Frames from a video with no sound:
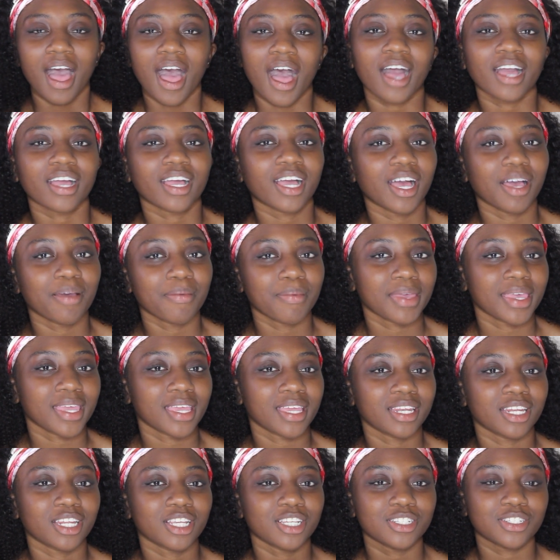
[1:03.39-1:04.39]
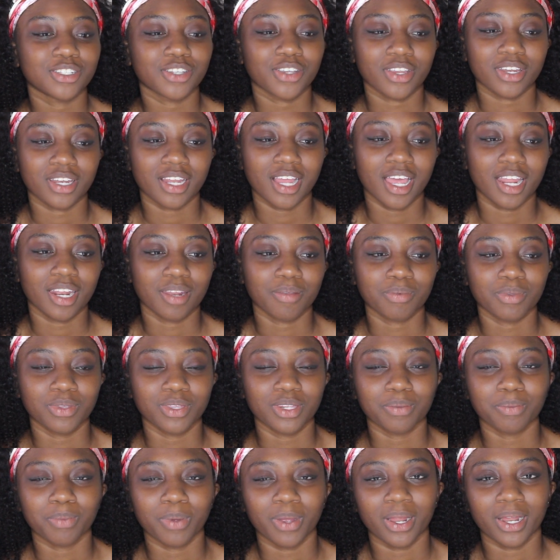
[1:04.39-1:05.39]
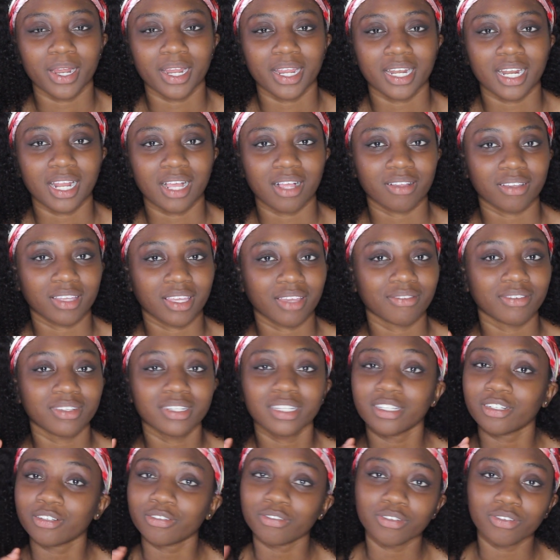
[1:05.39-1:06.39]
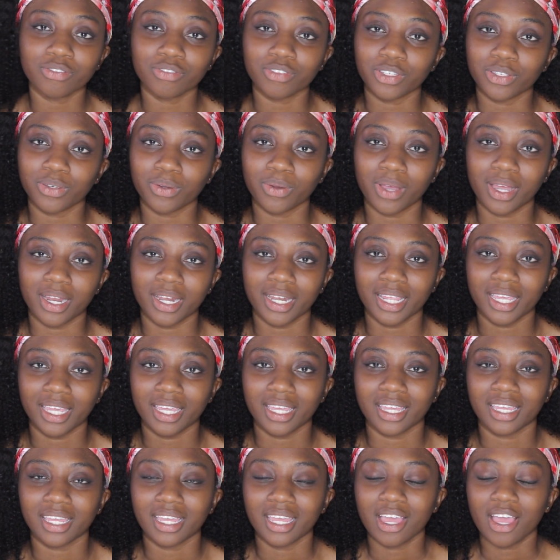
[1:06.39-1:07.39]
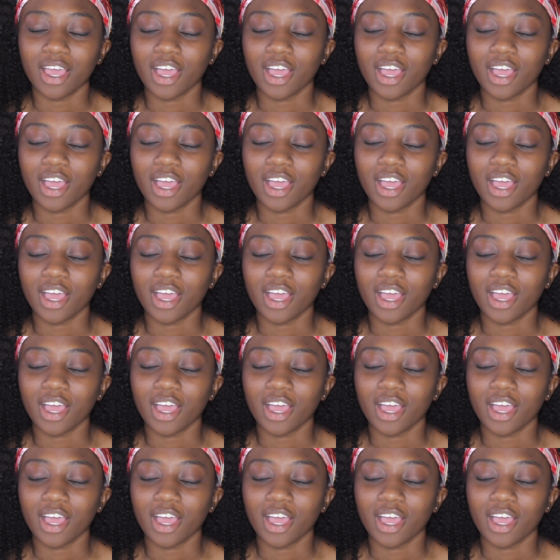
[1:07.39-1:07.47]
I'll come in during the Huda Beauty part and I'll give a little review on it